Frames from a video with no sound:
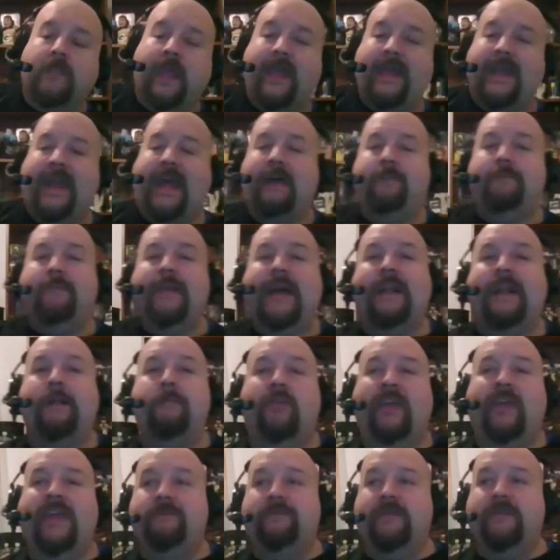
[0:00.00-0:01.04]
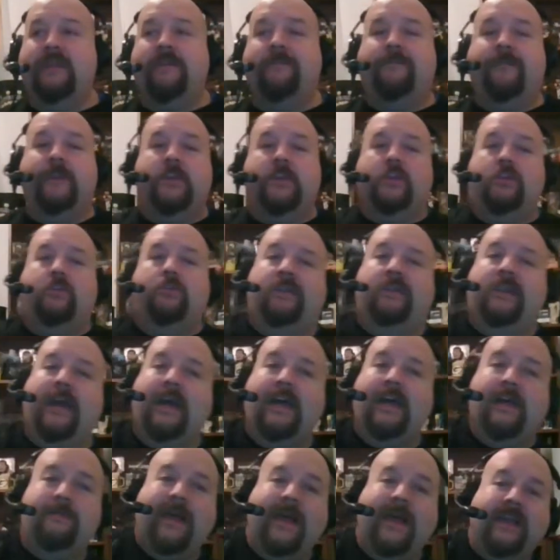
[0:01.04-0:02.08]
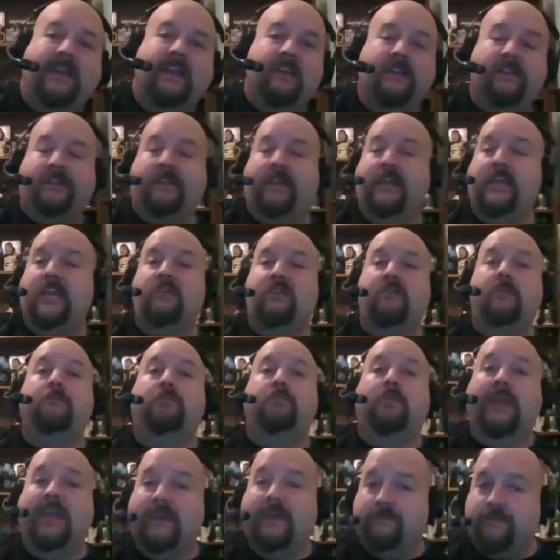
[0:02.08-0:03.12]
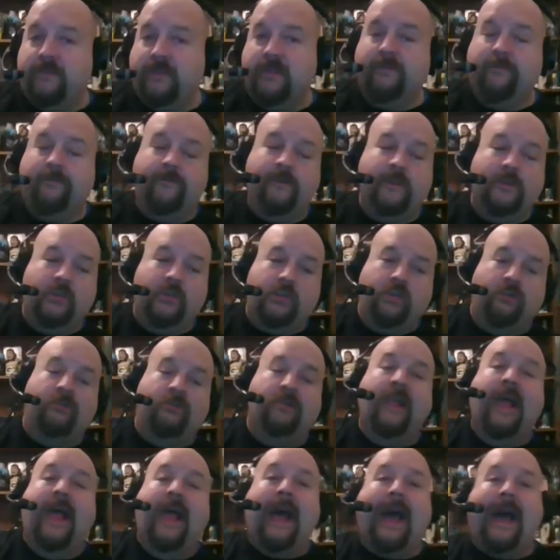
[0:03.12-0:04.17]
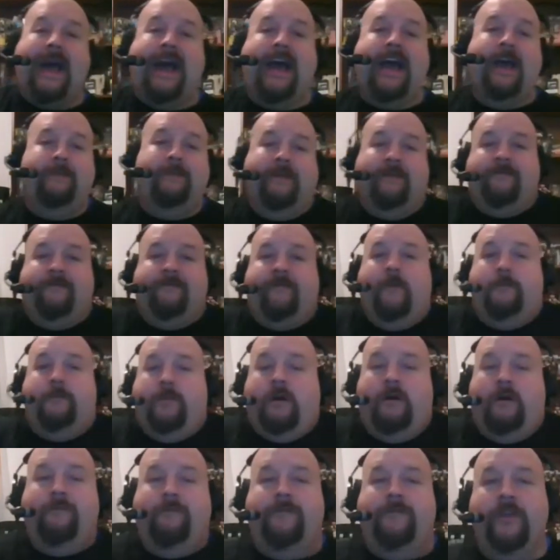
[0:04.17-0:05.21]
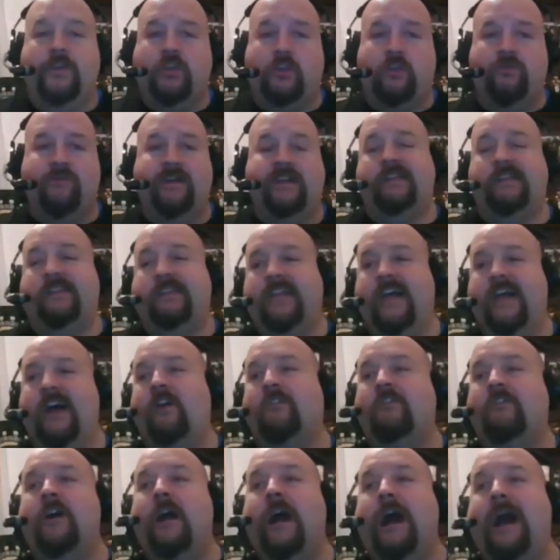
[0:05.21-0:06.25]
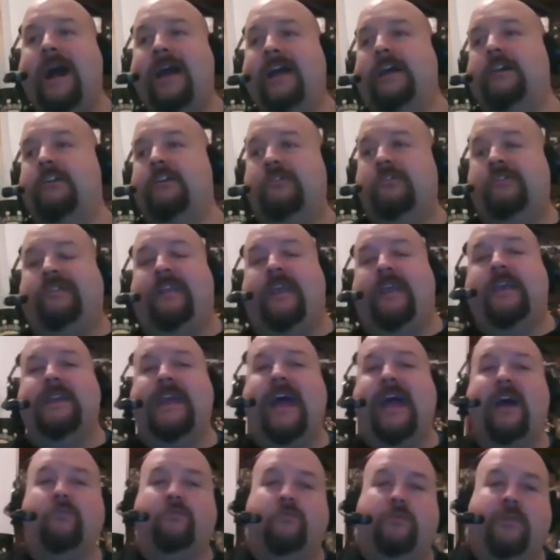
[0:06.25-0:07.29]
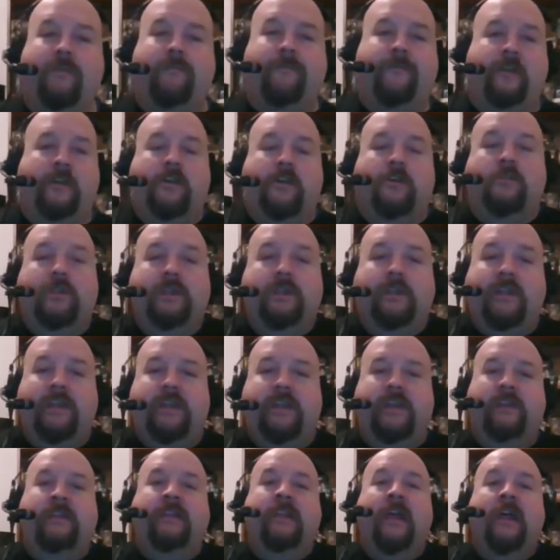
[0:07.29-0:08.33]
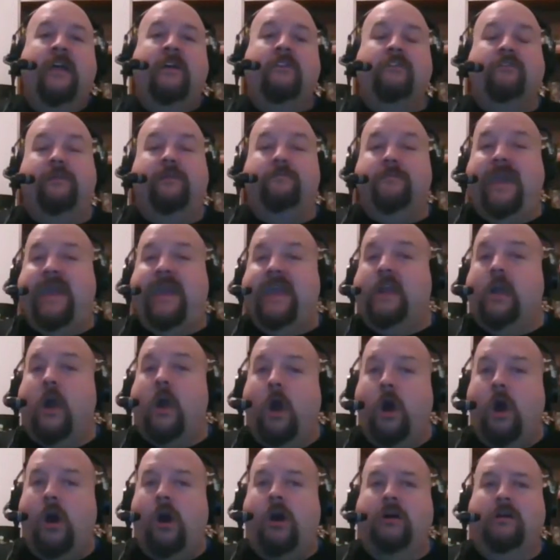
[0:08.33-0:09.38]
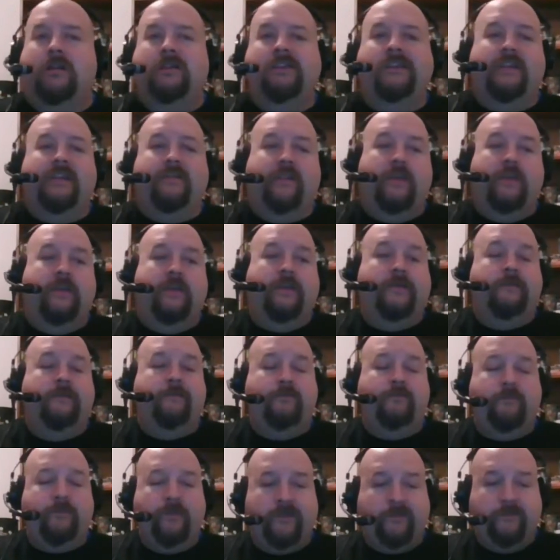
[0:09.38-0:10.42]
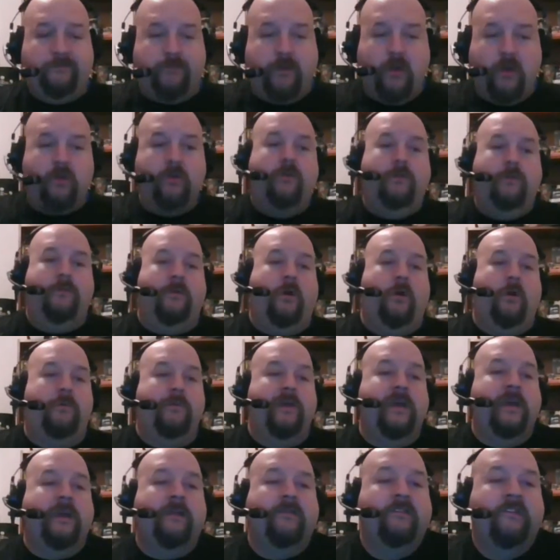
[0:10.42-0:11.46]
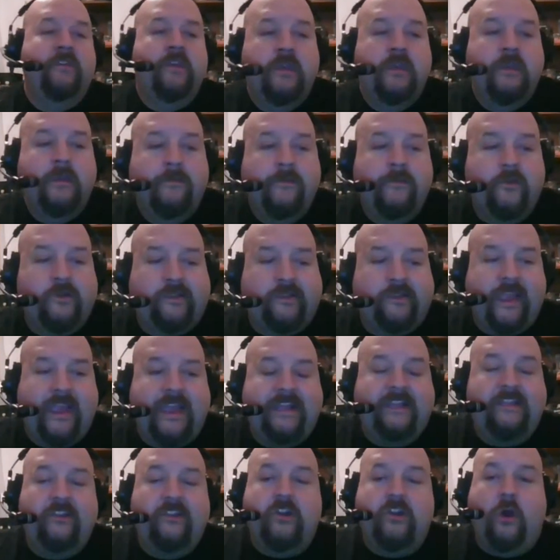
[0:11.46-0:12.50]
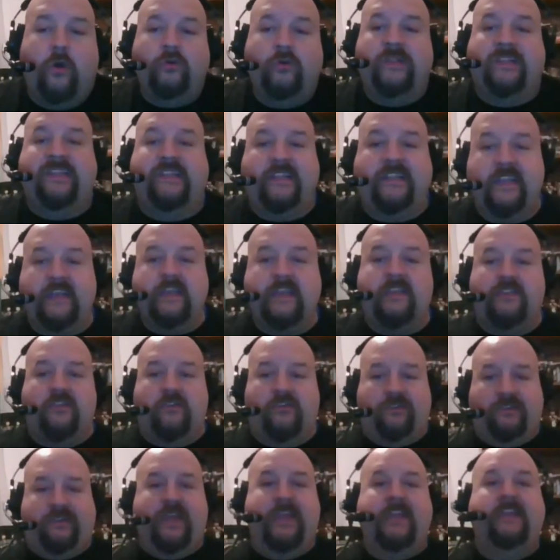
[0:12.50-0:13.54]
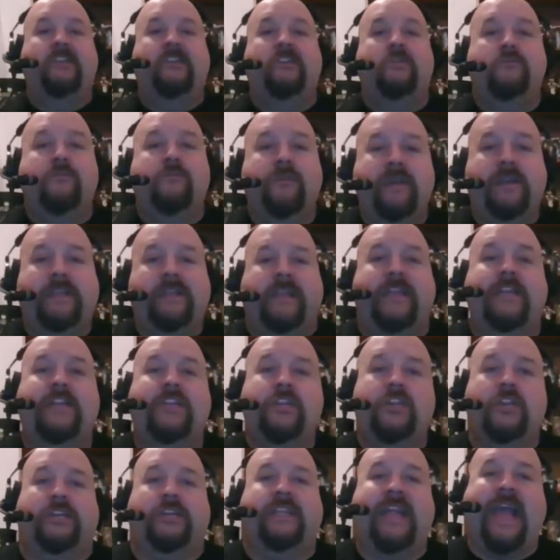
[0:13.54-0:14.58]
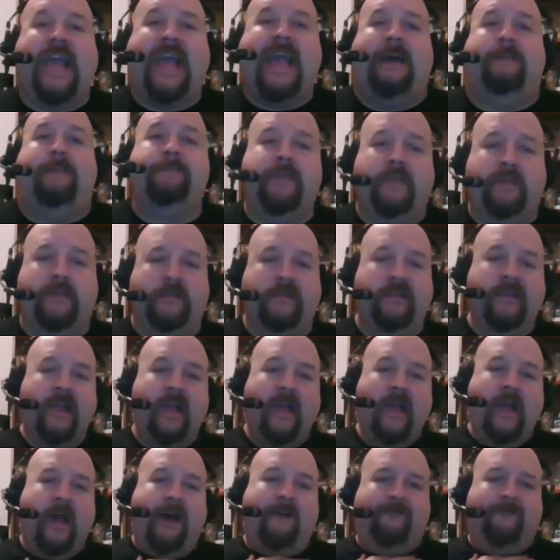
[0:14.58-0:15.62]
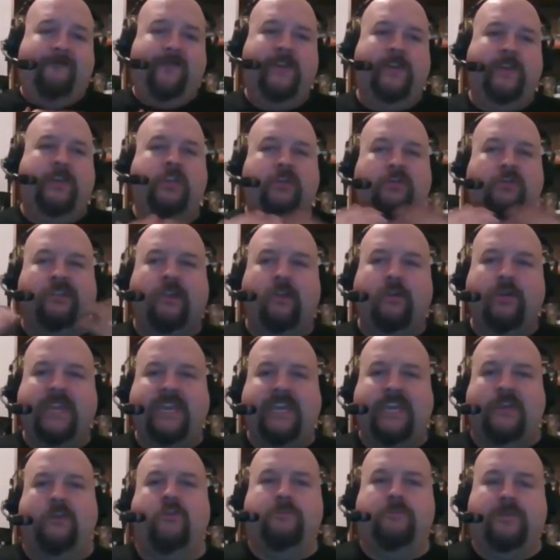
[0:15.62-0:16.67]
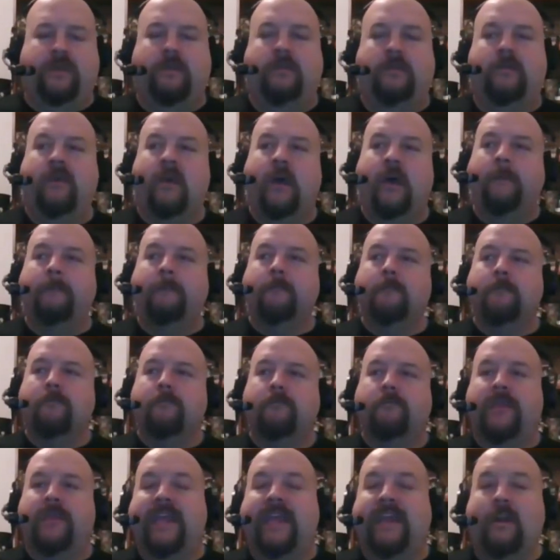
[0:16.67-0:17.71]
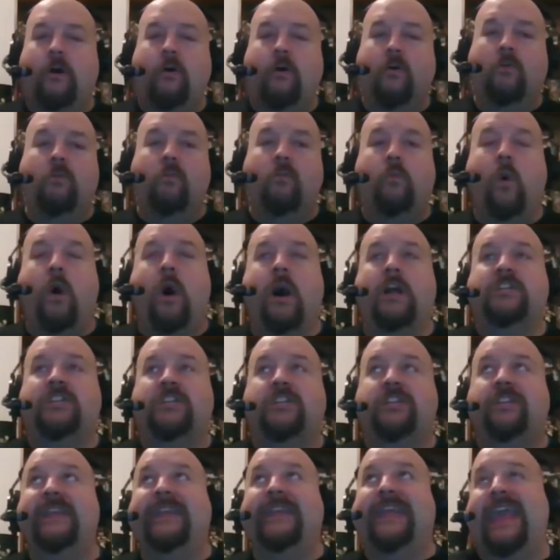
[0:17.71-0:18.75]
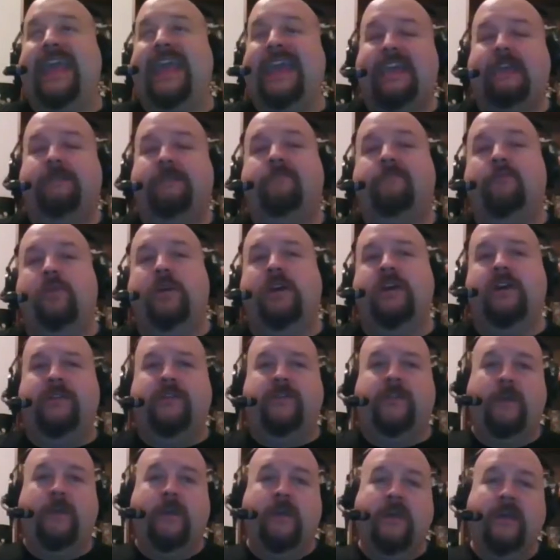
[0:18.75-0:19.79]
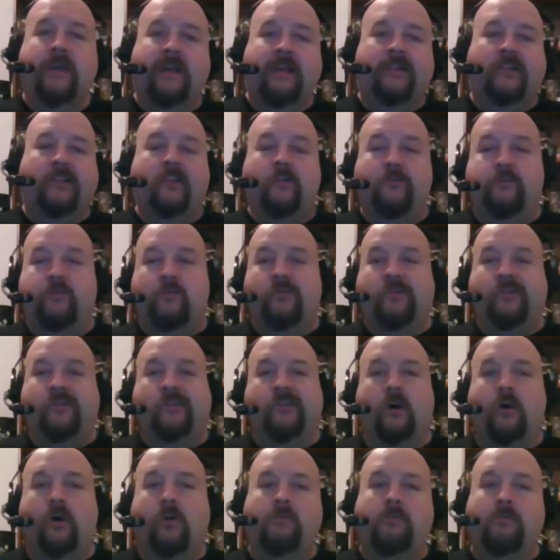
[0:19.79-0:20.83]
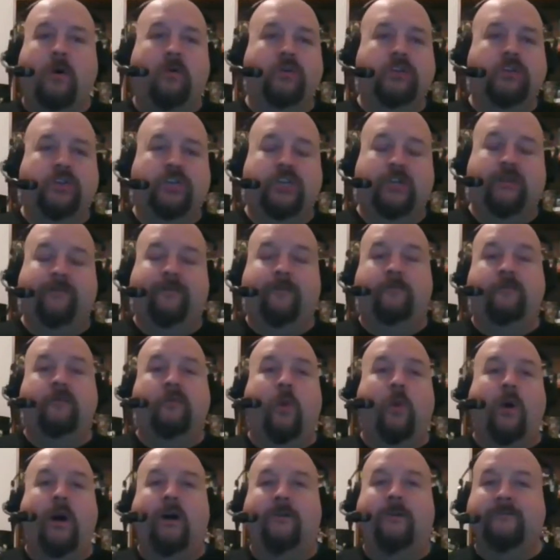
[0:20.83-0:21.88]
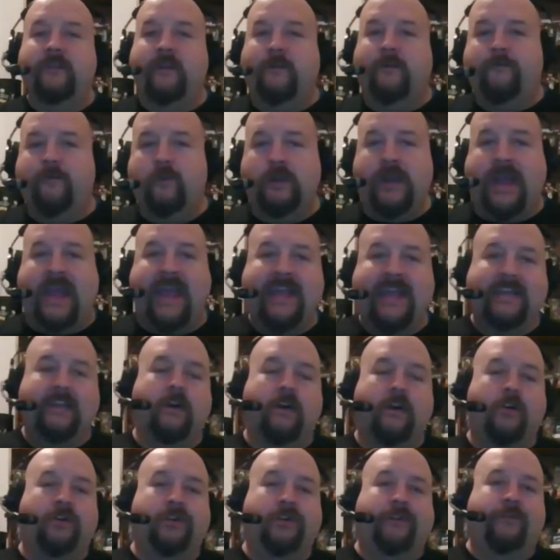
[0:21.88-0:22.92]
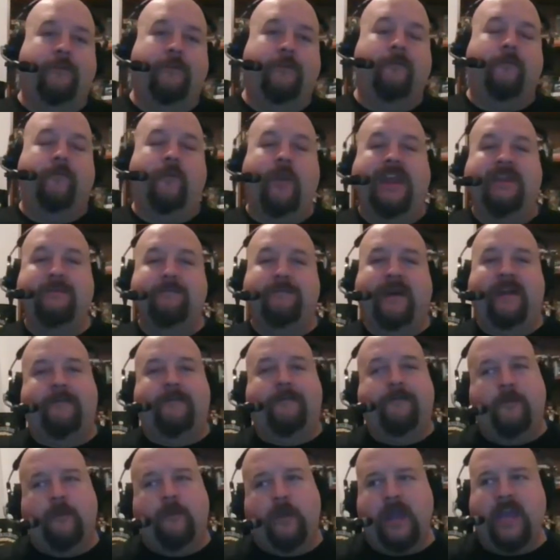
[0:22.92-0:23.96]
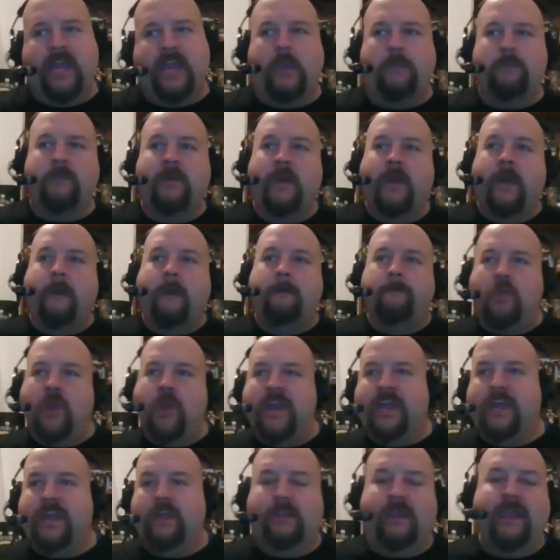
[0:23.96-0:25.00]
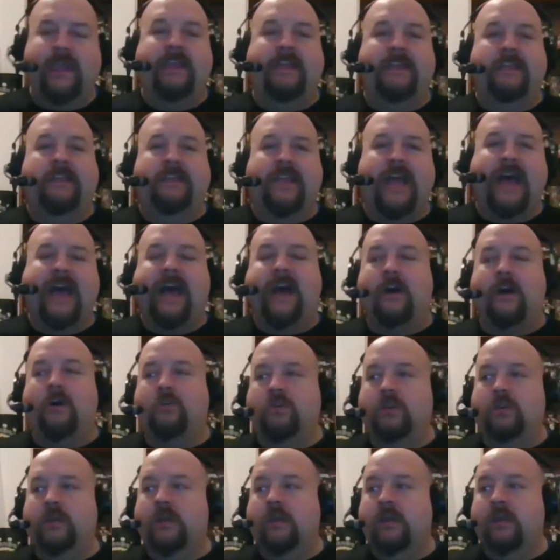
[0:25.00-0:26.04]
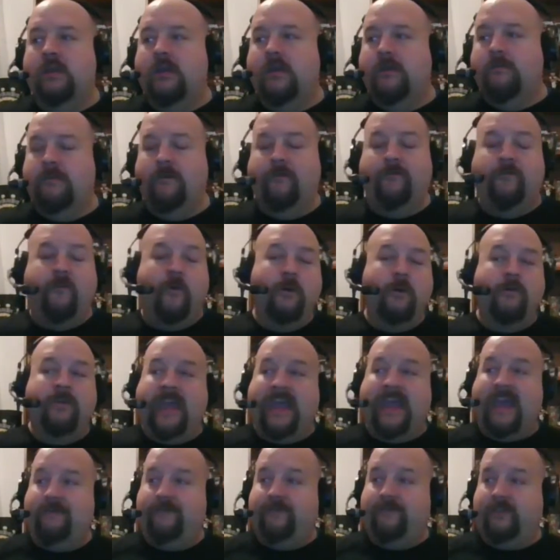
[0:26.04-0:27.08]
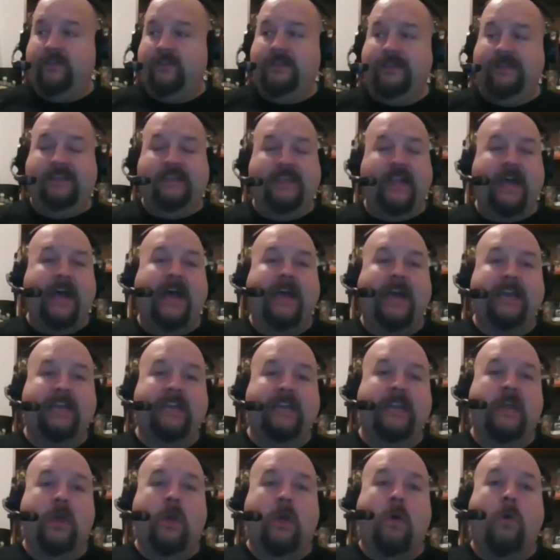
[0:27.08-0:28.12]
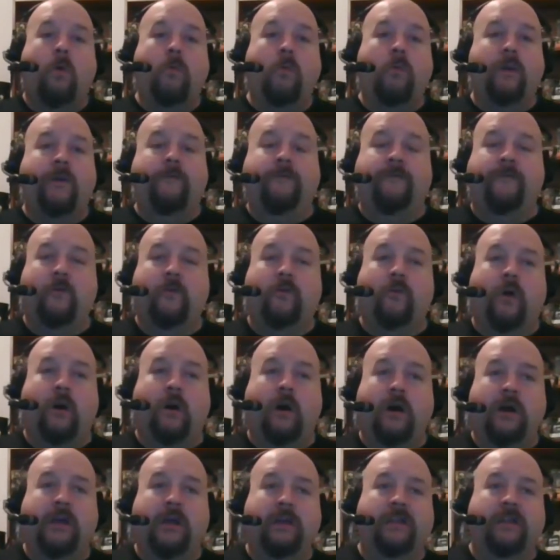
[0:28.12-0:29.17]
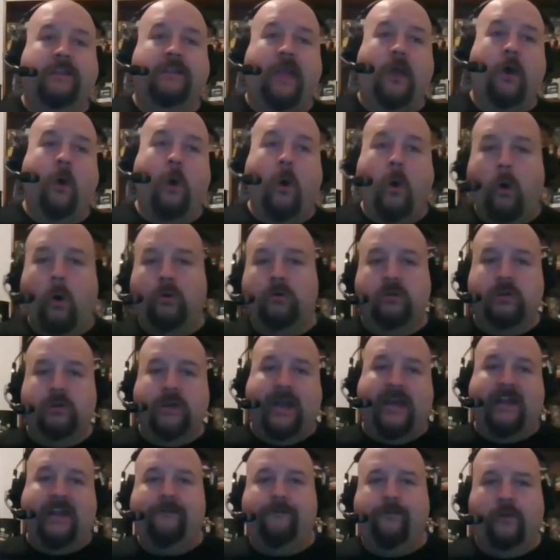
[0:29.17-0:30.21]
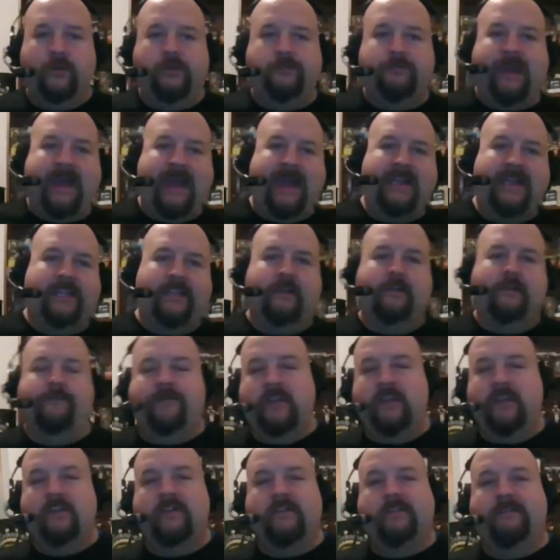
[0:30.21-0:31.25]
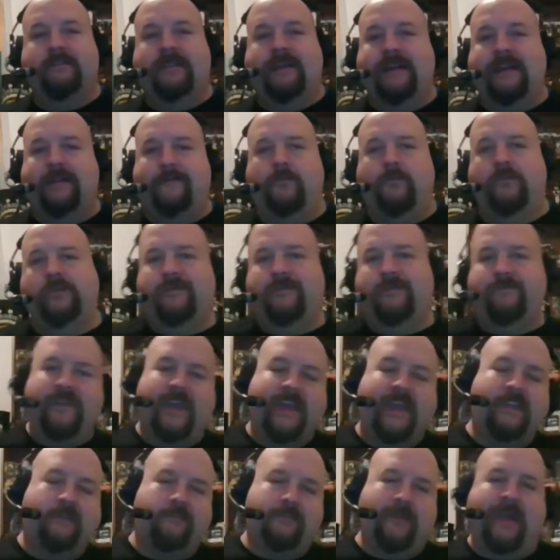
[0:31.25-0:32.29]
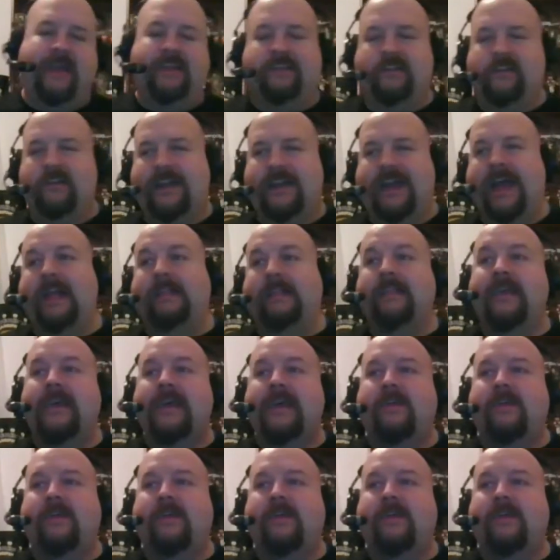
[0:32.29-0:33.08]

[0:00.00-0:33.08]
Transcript: And I'm not a blame the officials guy. I'm not going to sit here and blame the officials. I'm a football official myself. I understand how difficult it is to make calls in the spur of the moment. There's things you don't see. There's things you miss. It just happens. Officials are human. They don't watch the game with super slow motion from 12 different angles, from frame by frame, breaking things down before they have to decide if it was a hold or not, if it was pass interference or not, if it was a face mask or not.